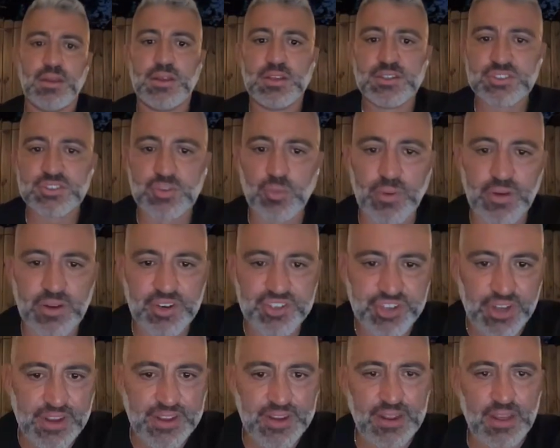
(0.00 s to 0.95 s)
so we're going to
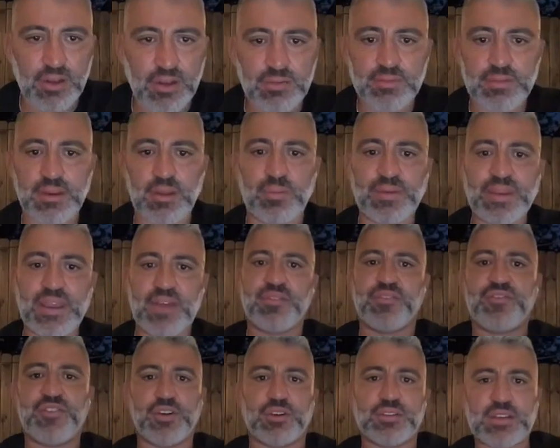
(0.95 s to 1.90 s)
check it out. Now we have it
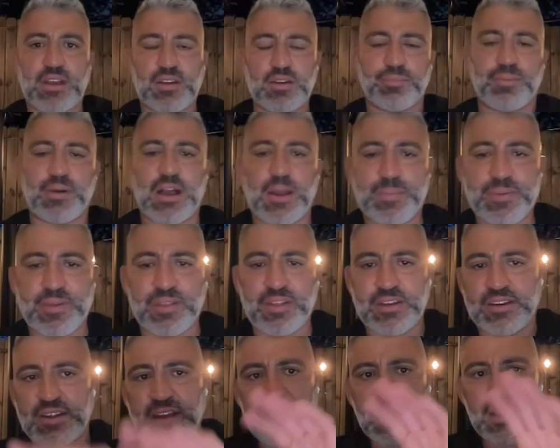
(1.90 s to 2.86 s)
filled out and
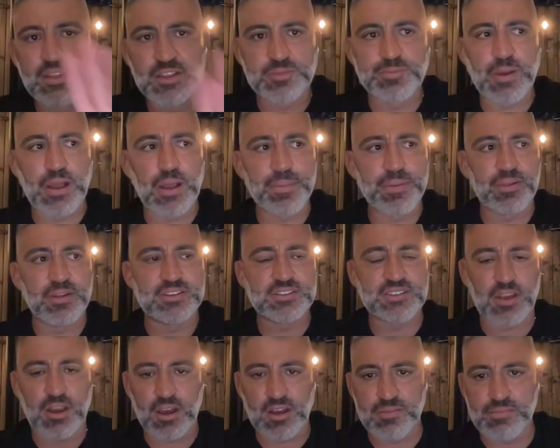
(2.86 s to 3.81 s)
populated. This populates
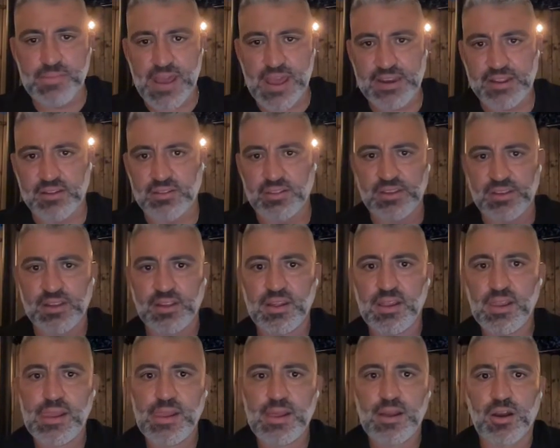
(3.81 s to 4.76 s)
automatically.
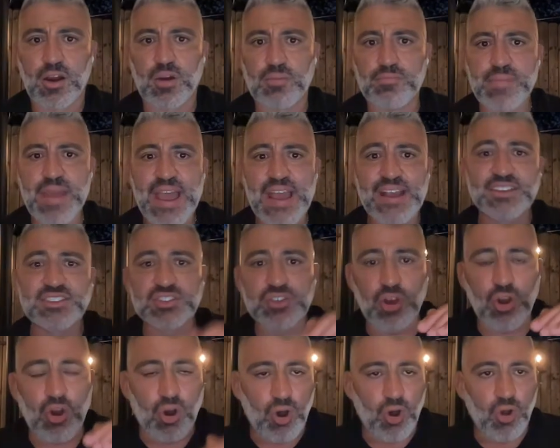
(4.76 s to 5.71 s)
Our max
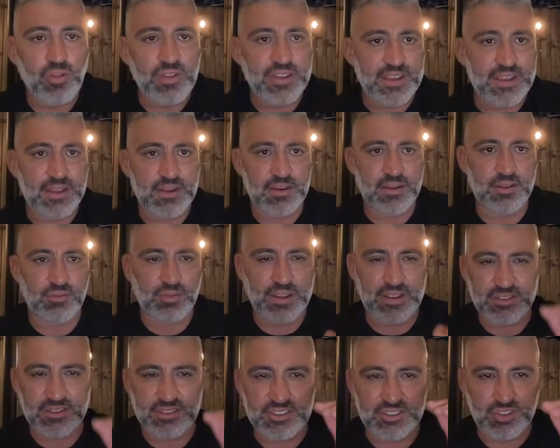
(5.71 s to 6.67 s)
all-in, right,
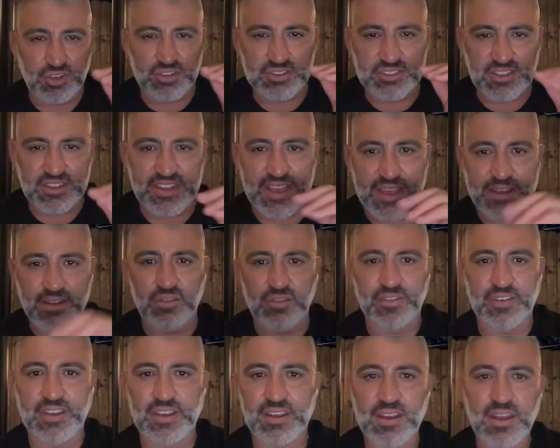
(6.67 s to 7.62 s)
because it starts at the
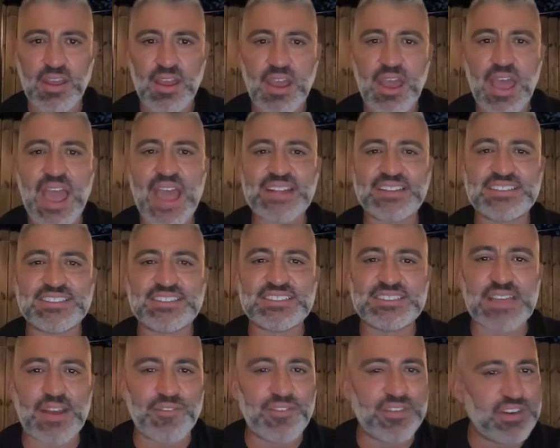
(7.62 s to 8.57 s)
ARV, at
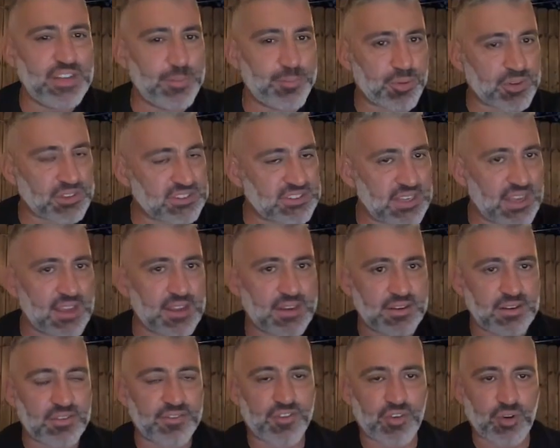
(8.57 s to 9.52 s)
70%
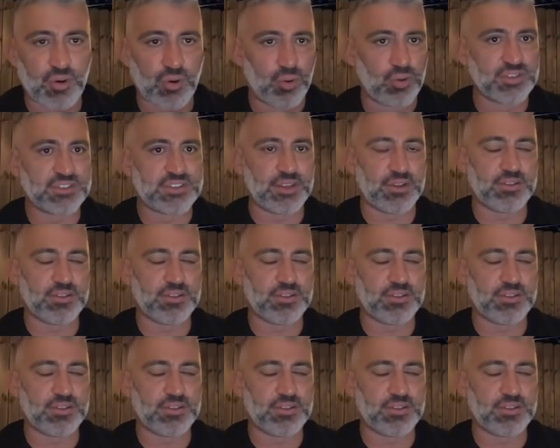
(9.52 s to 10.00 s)
for a wholesale